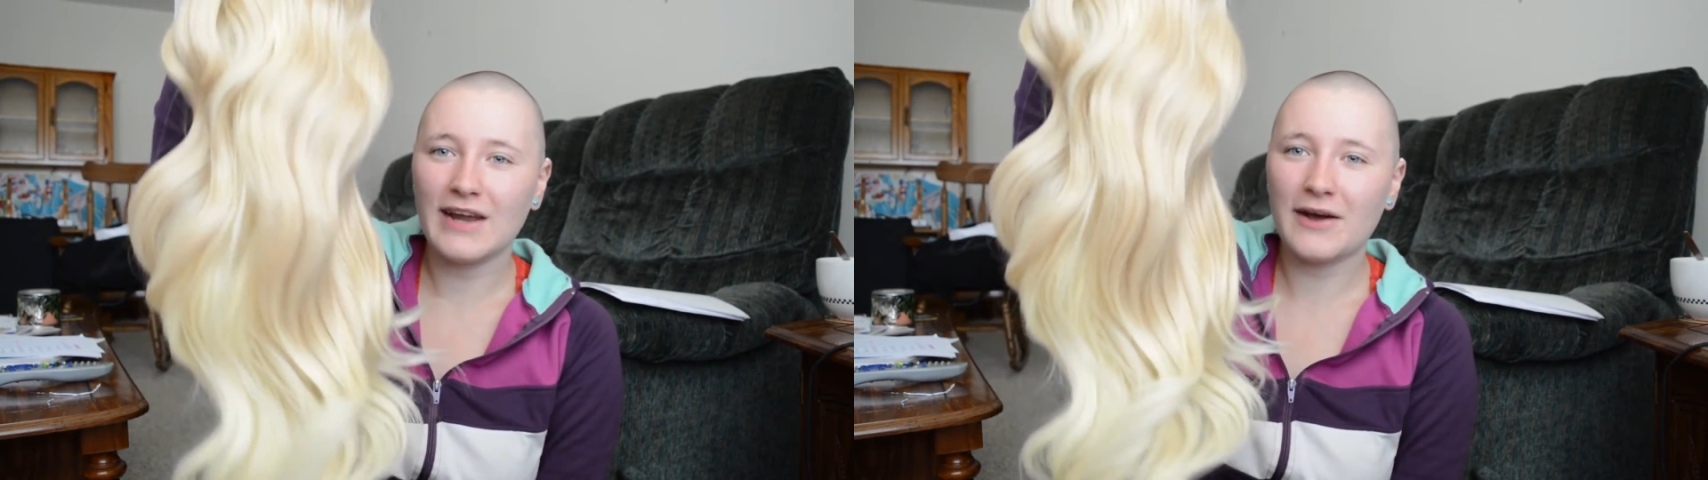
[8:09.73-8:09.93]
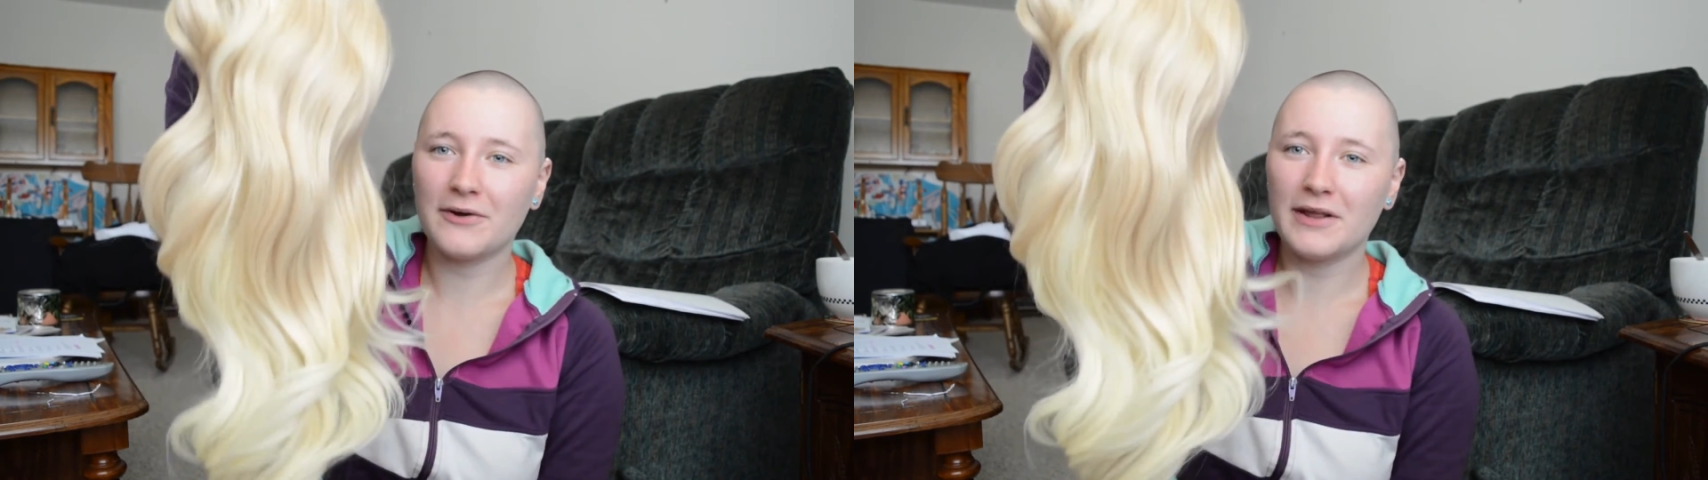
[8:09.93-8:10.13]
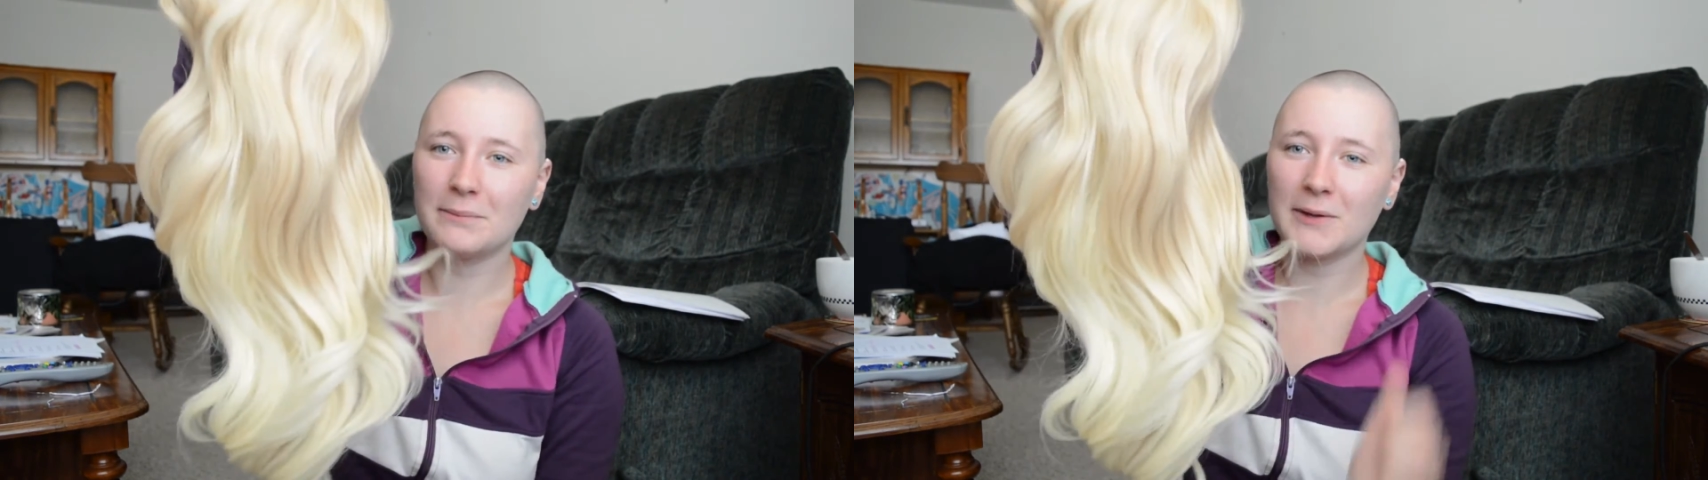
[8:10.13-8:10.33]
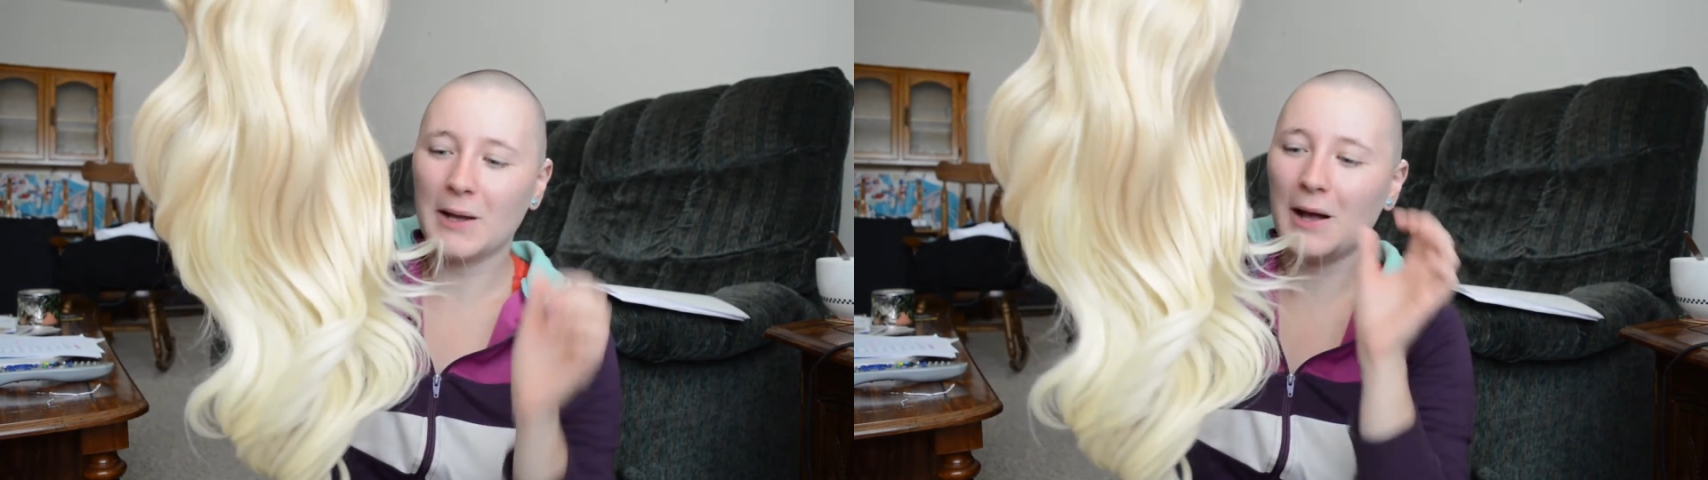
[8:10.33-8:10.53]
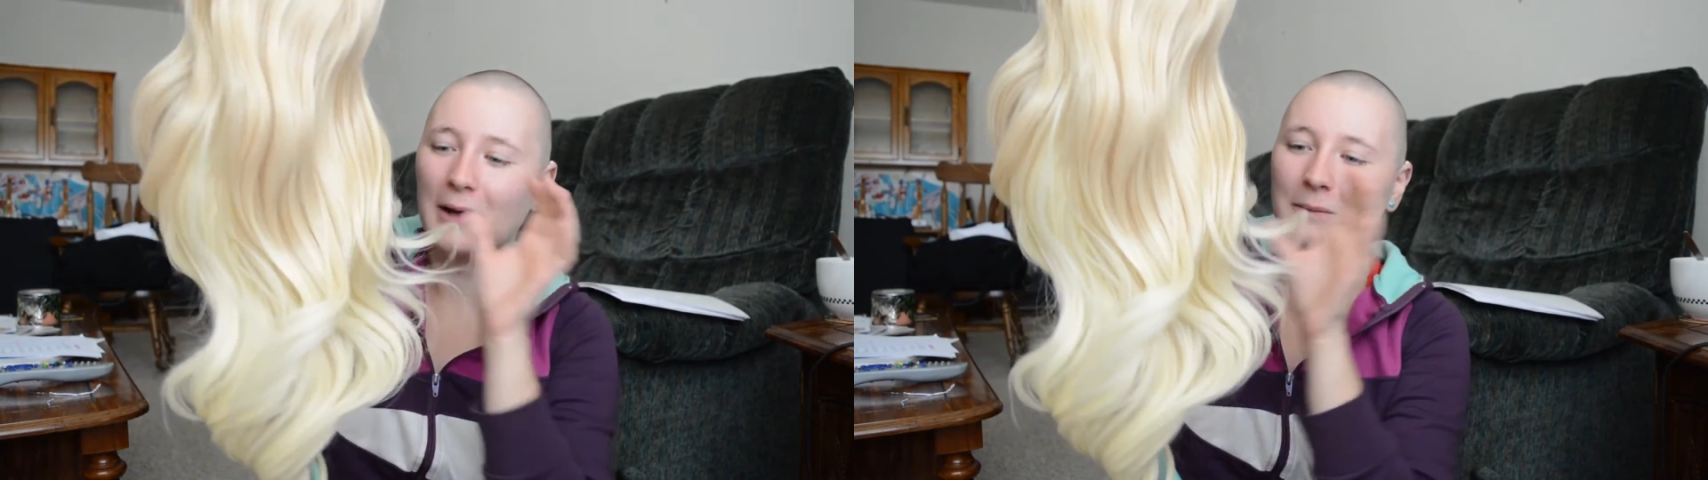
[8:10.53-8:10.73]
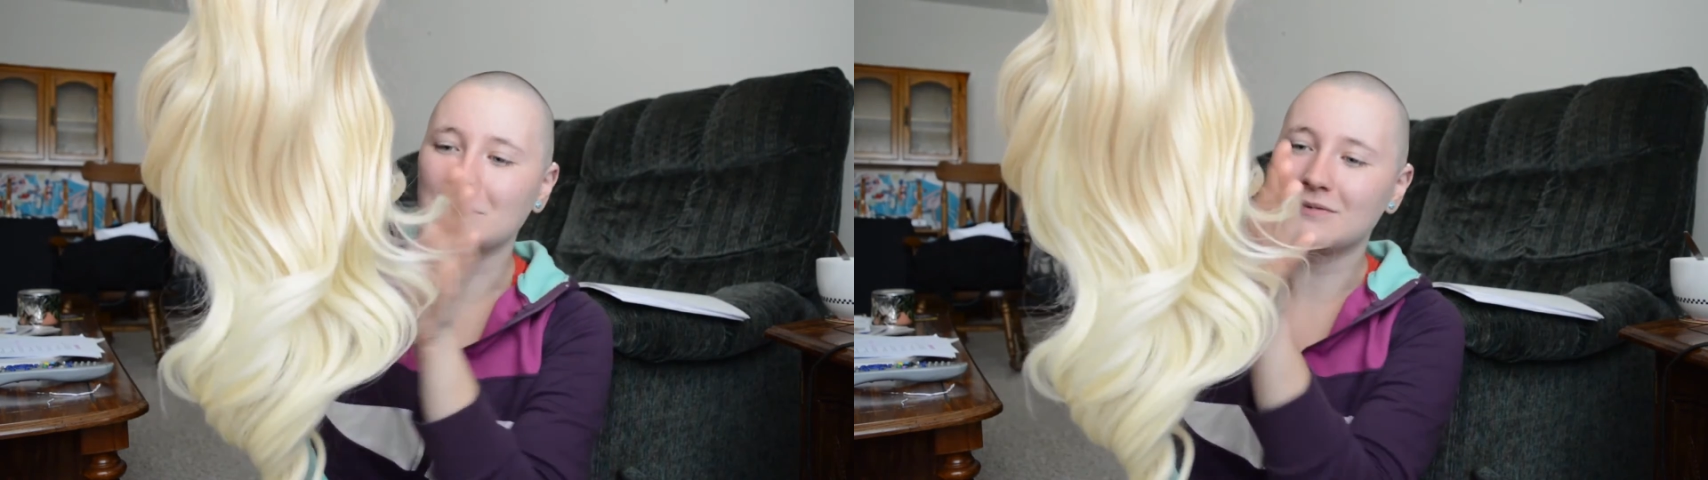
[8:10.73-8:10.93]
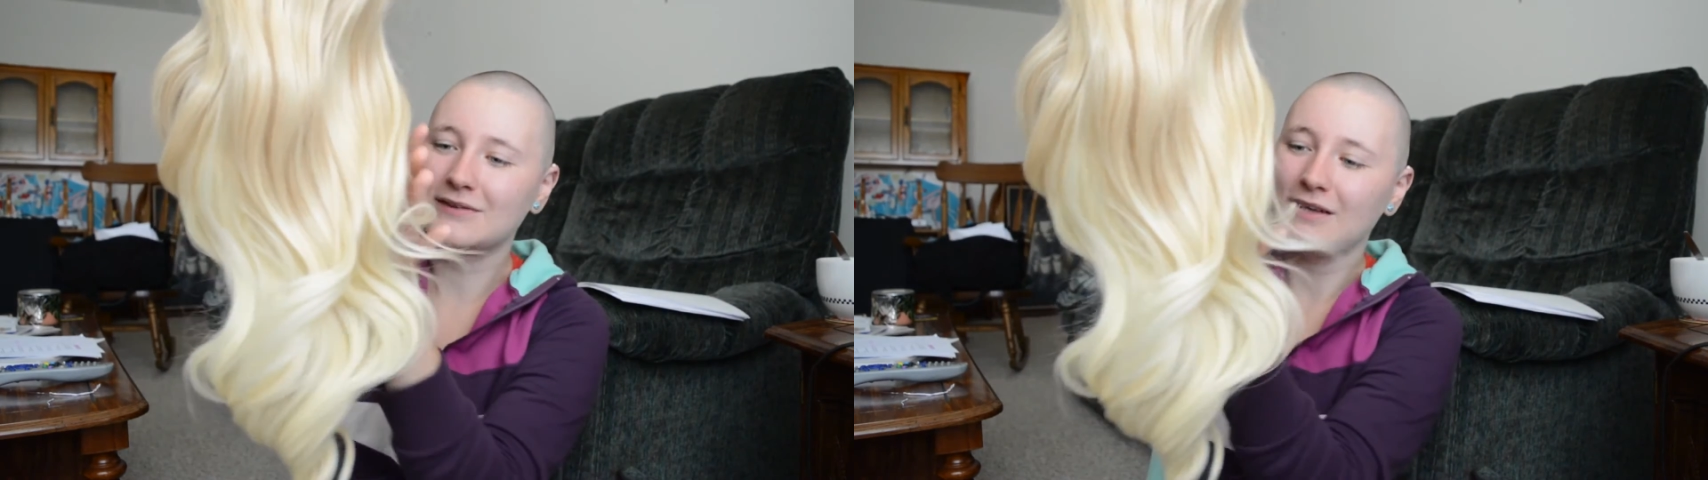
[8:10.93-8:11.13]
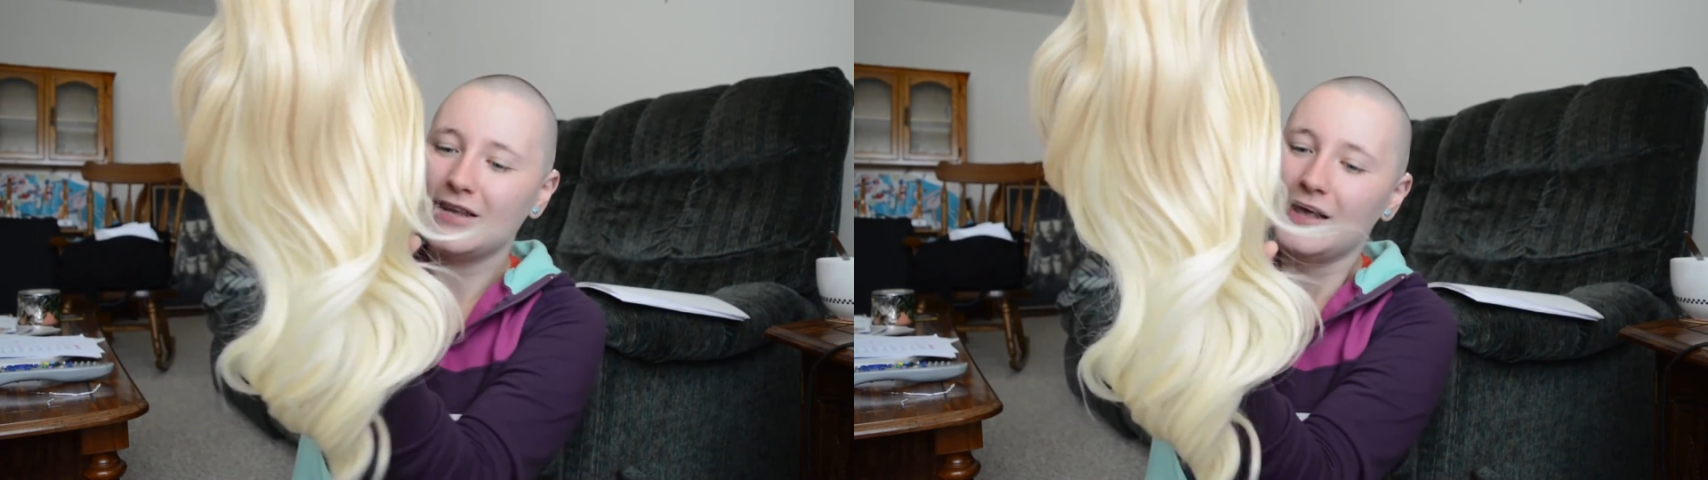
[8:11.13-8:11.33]
down it
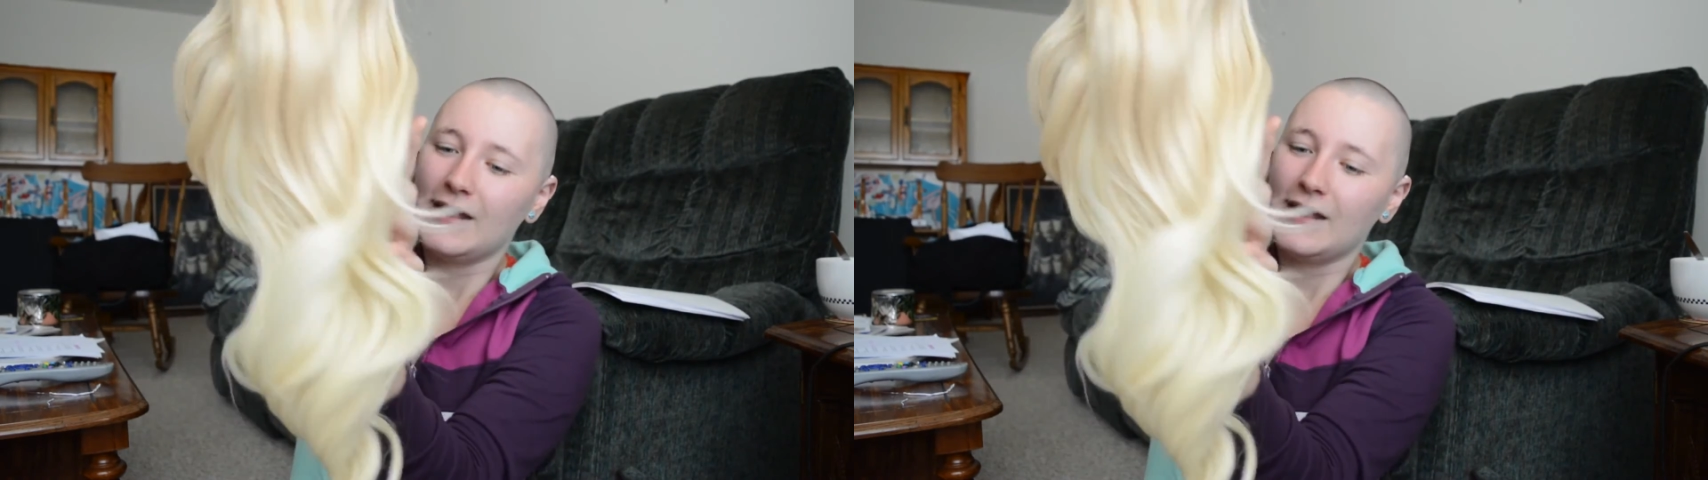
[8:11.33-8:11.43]
becomes